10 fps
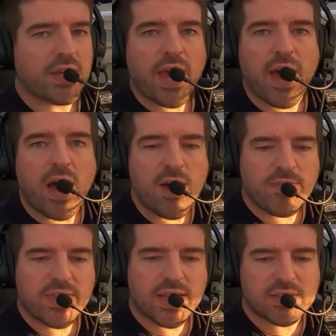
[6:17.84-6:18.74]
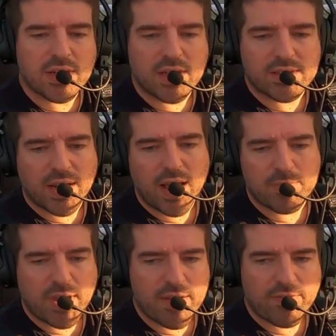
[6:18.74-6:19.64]
so yeah, hopefully that's a nice little
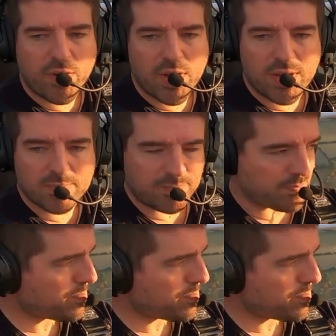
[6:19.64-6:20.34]
update for you.